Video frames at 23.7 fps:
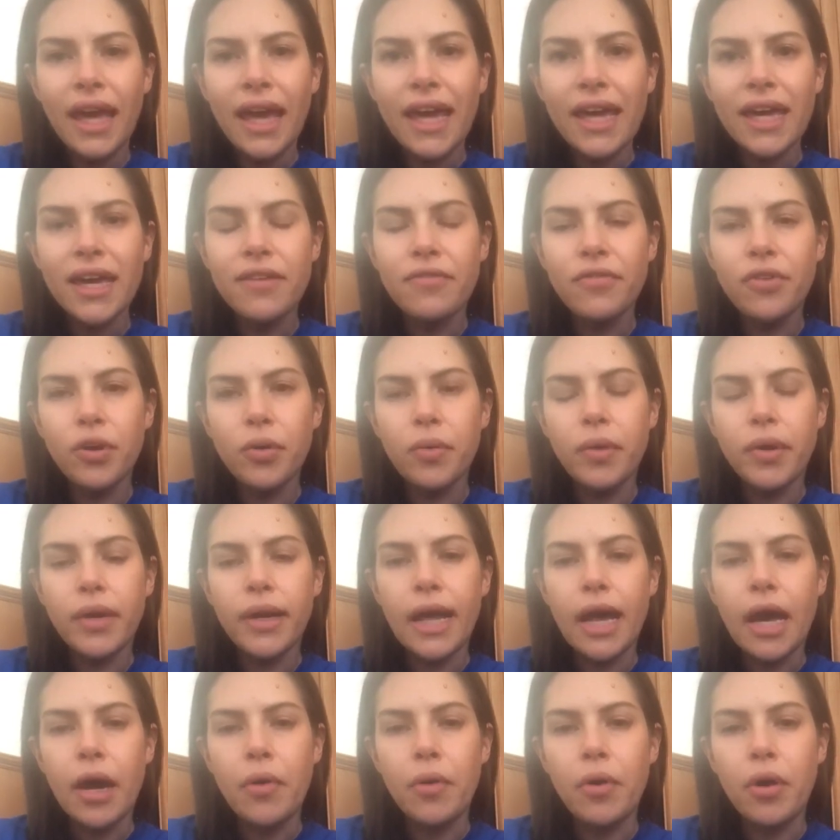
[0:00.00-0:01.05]
Hey
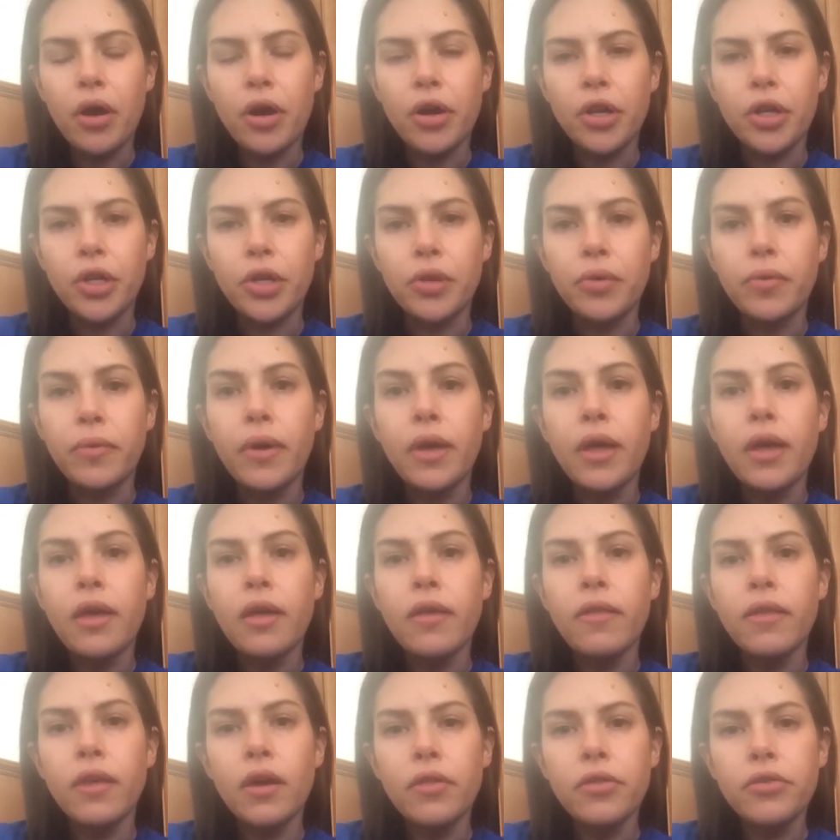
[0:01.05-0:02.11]
everyone, how are you?
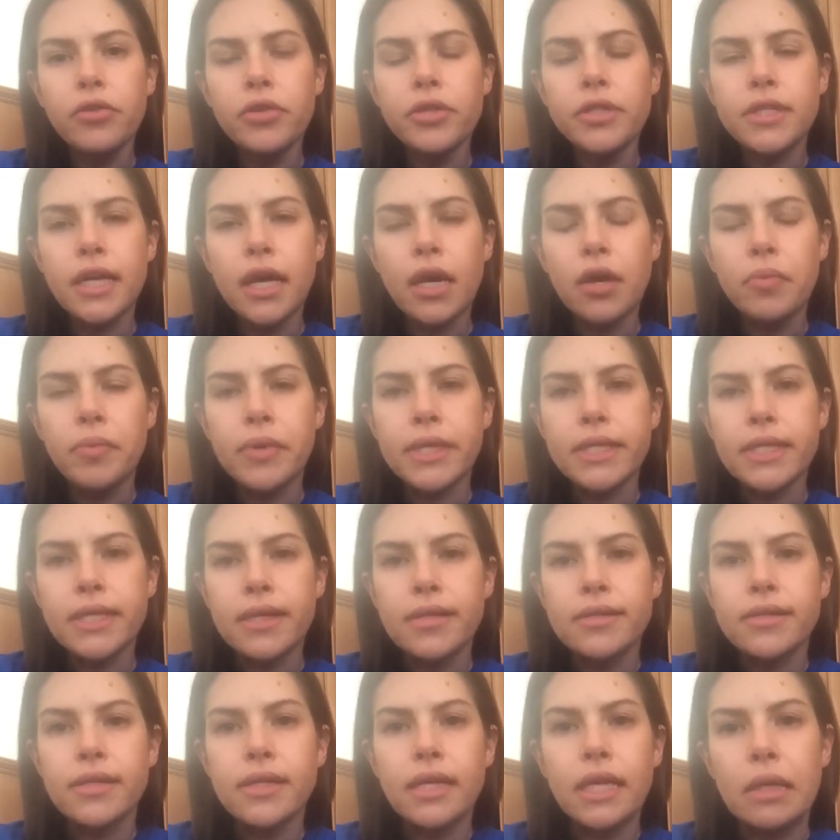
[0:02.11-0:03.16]
The other day we
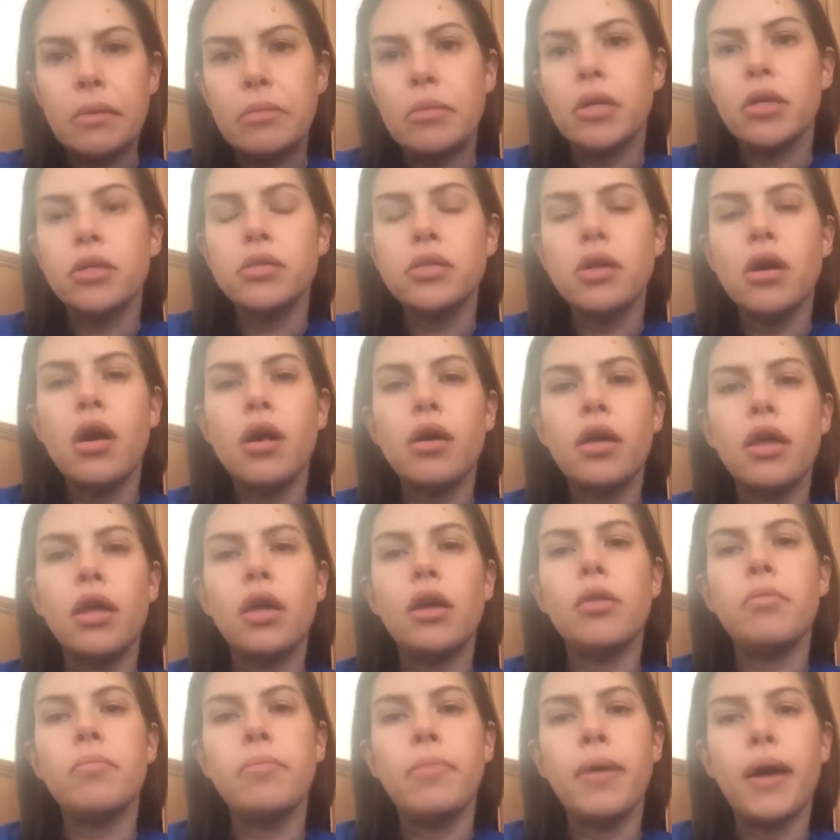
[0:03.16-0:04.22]
sent an email
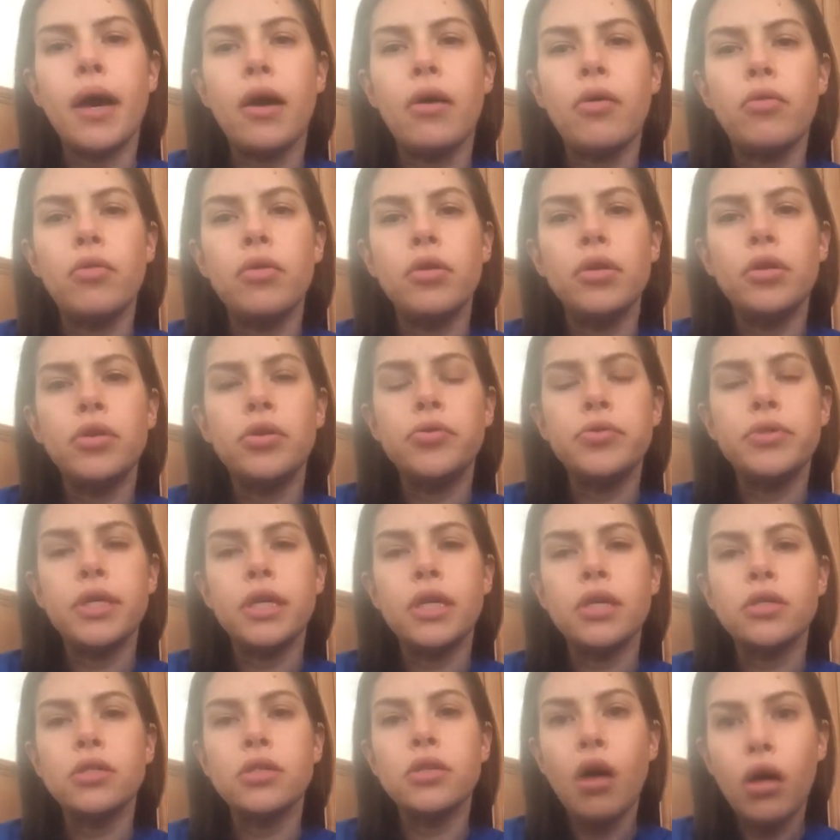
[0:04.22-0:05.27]
talking about
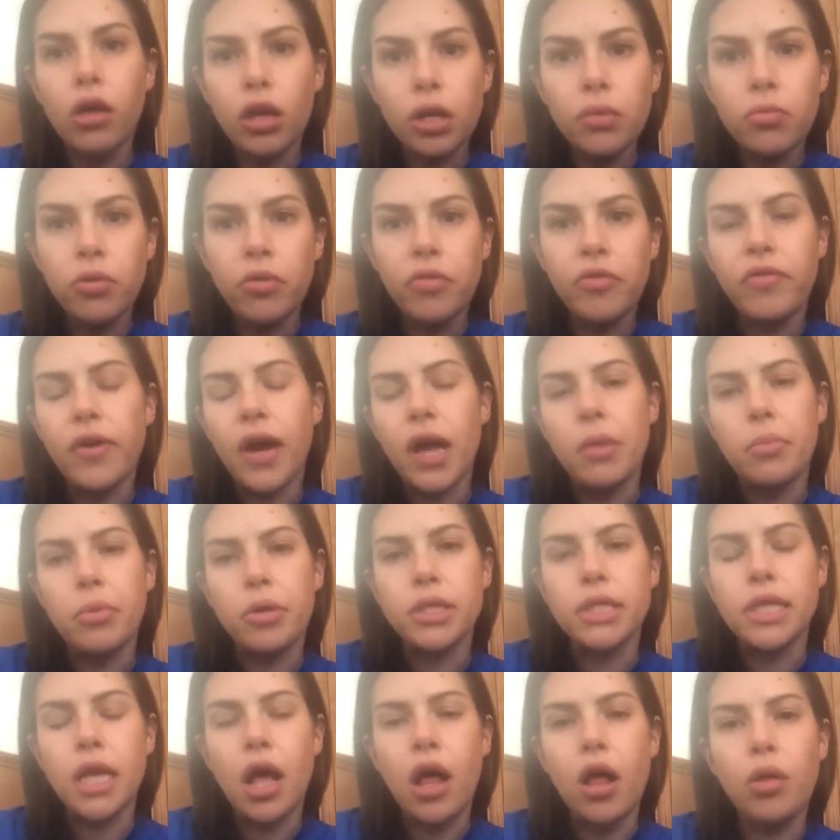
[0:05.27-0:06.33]
using soluble
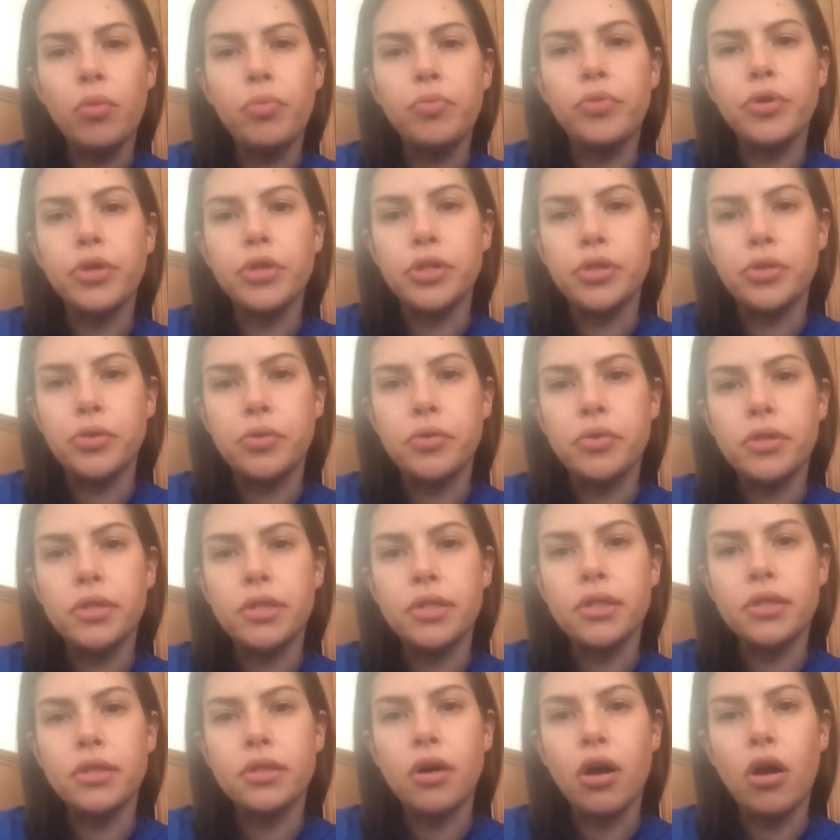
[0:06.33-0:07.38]
fiber to help
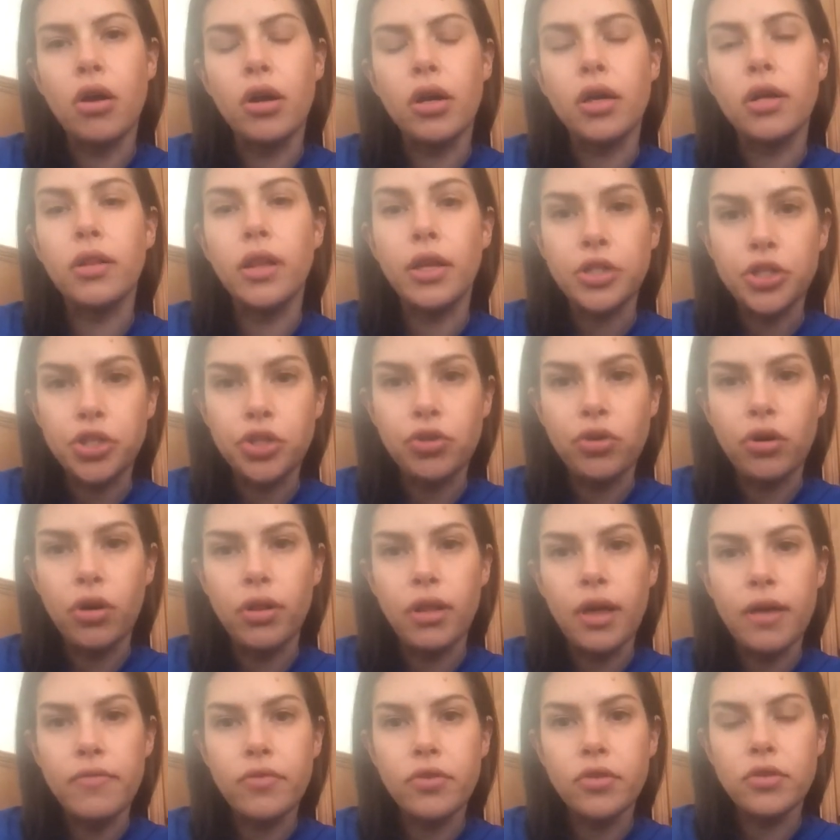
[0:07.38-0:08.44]
reduce our
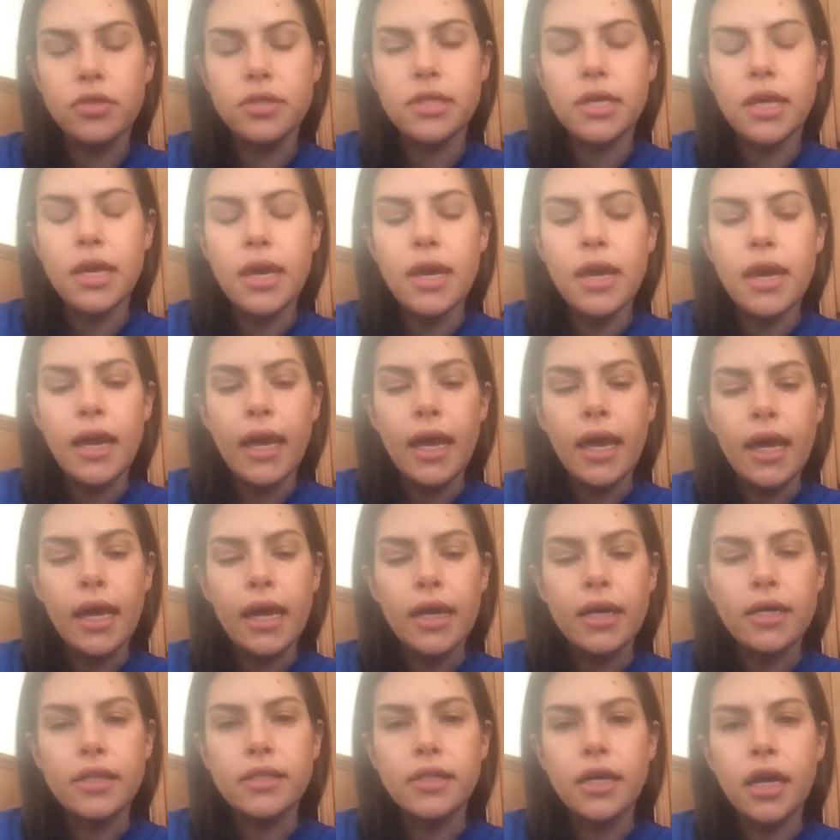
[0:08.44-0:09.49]
cholesterol levels.
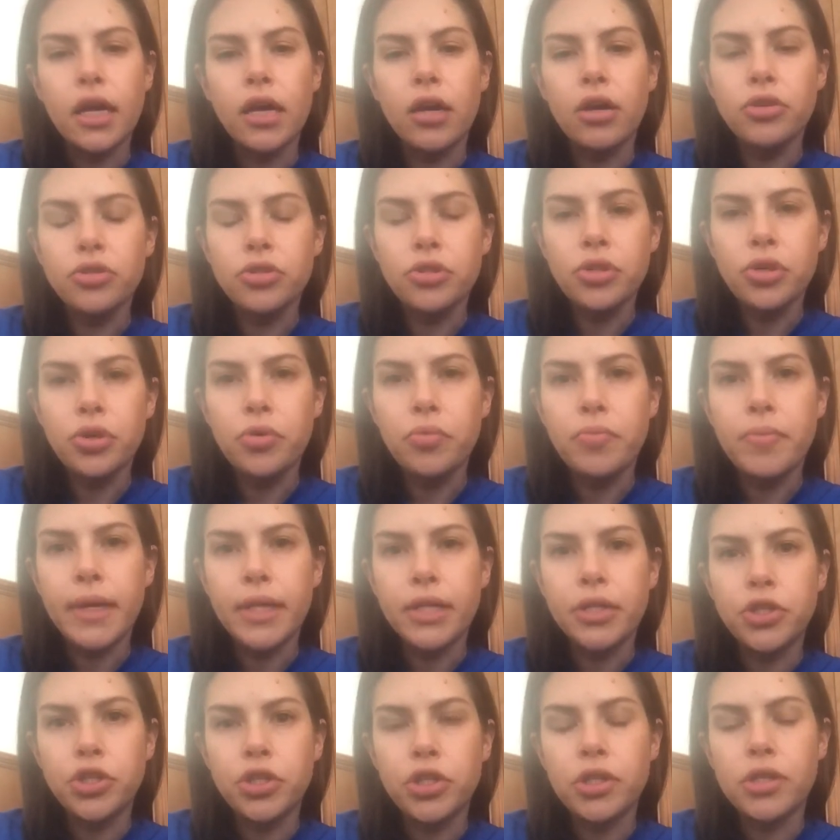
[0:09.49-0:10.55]
And I also
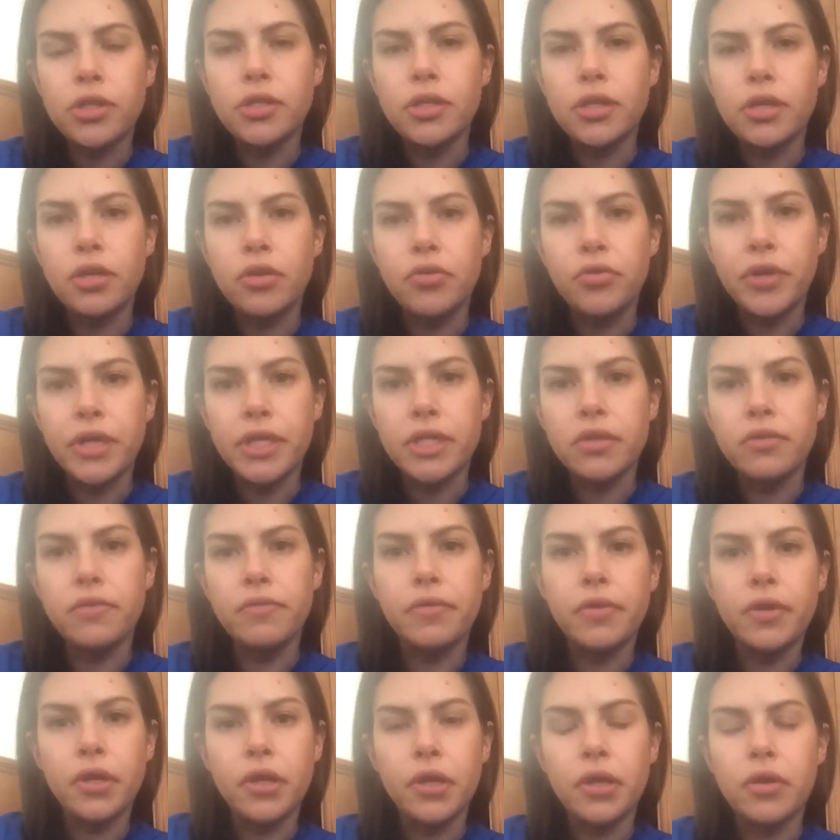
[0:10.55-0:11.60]
mentioned in a
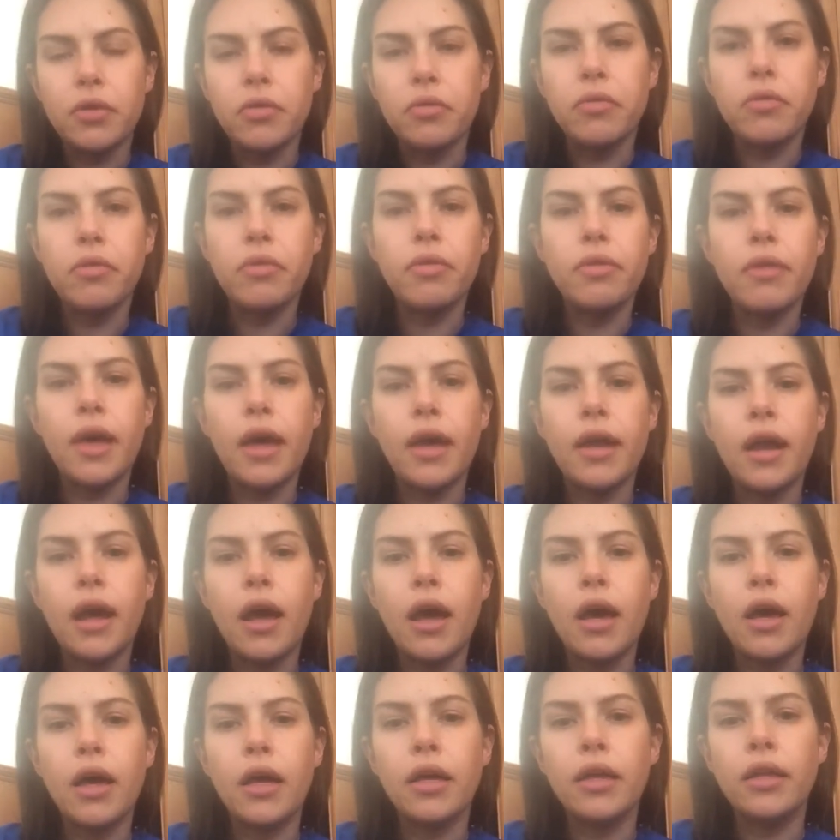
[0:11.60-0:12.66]
recent video that
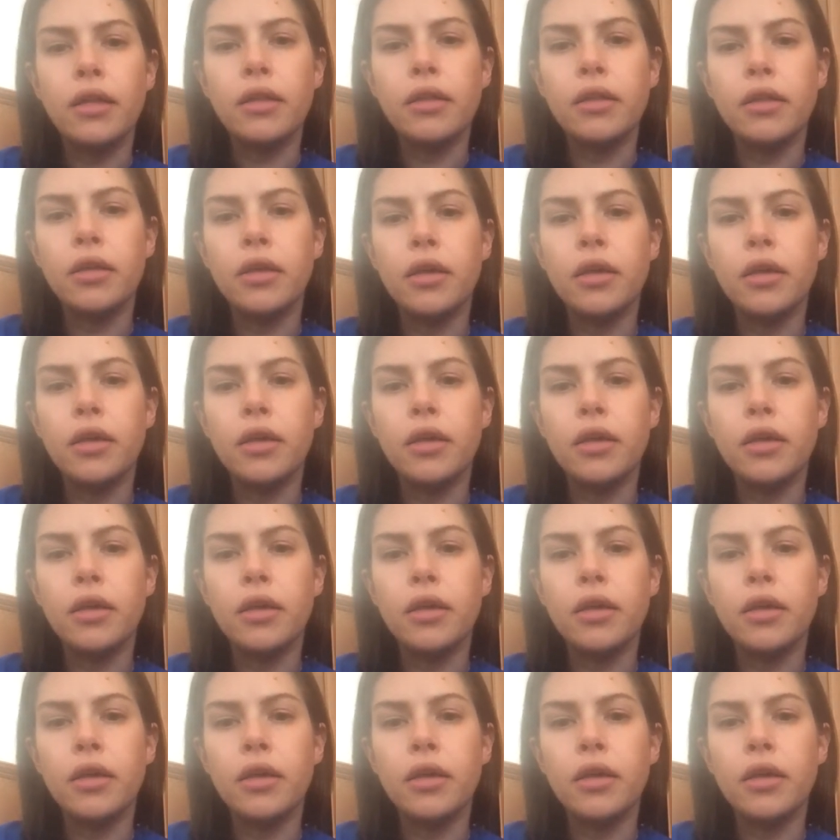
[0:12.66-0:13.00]
I